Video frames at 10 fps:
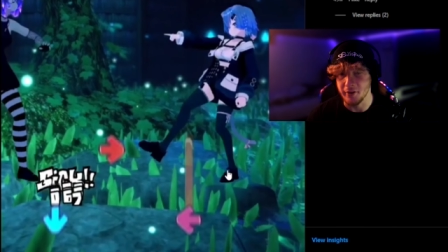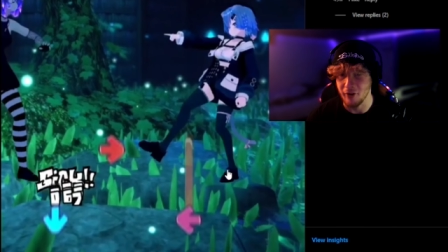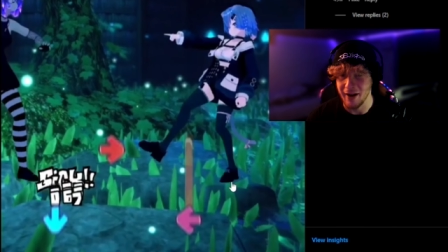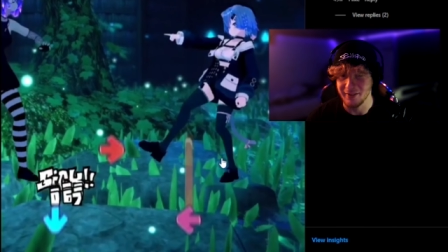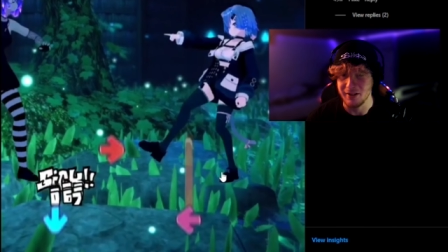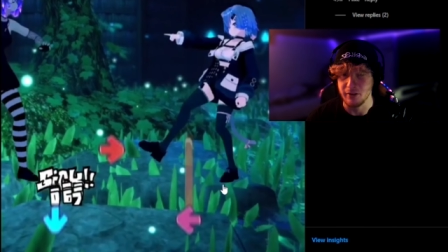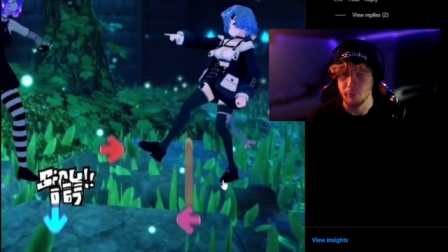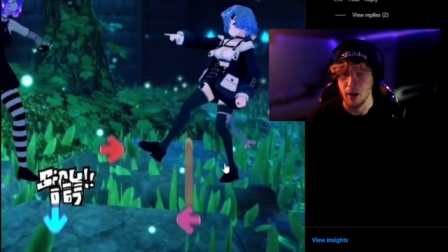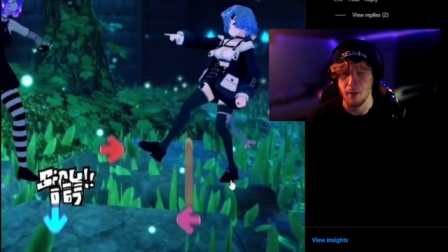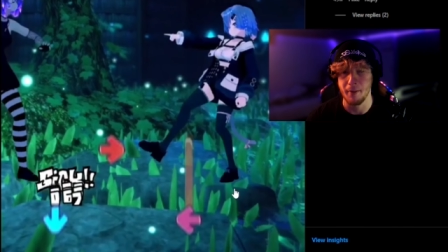I wanted the grass
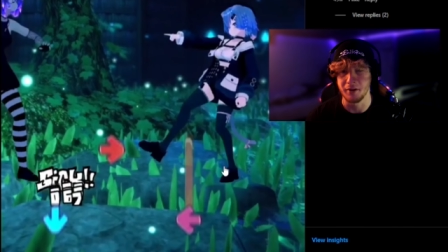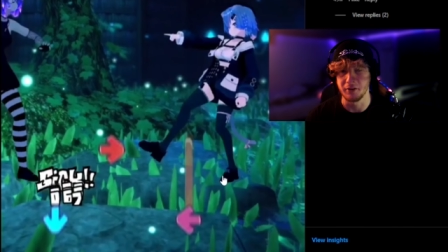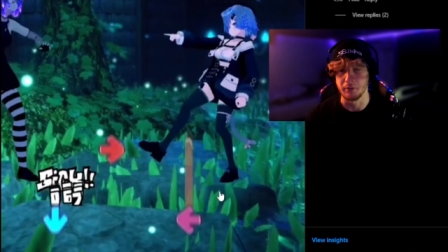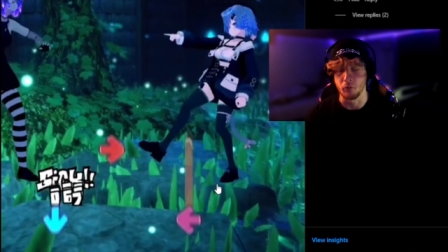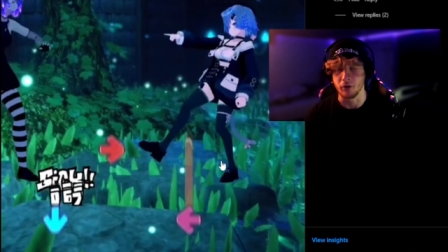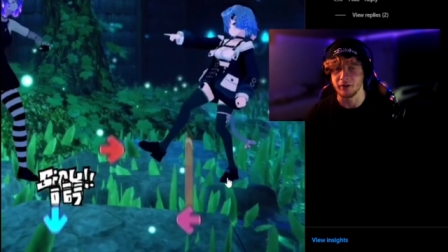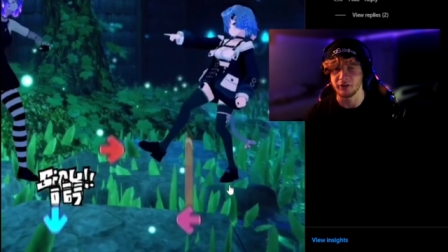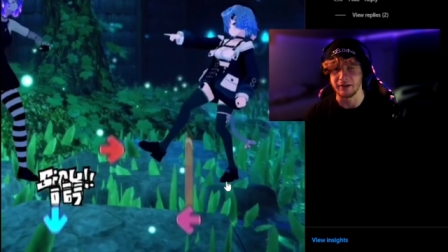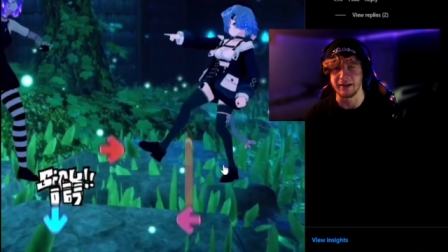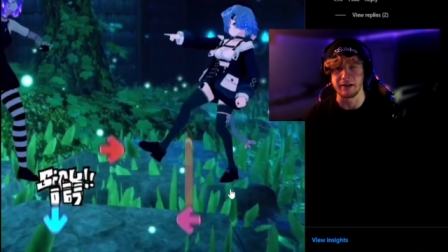here to pop out a little more,